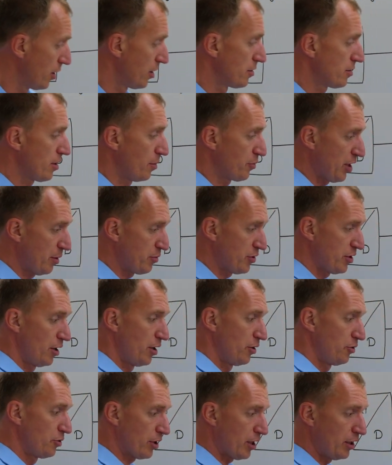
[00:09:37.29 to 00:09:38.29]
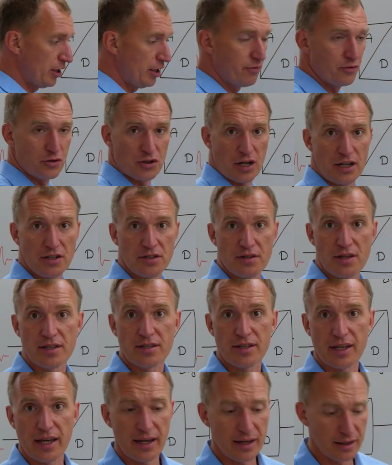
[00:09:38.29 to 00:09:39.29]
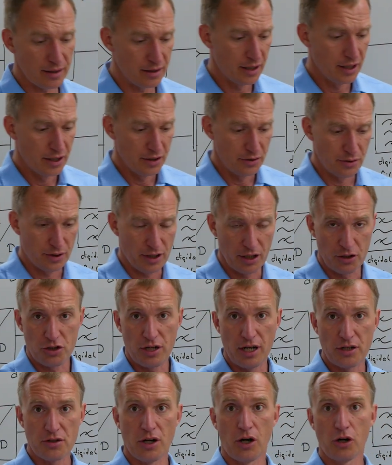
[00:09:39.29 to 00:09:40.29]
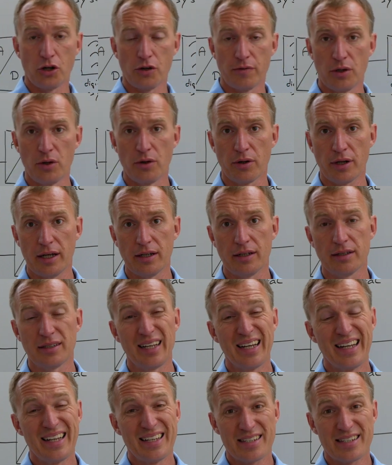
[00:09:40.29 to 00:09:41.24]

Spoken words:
Sometimes you can even change the scale, you can change how you want to look at it.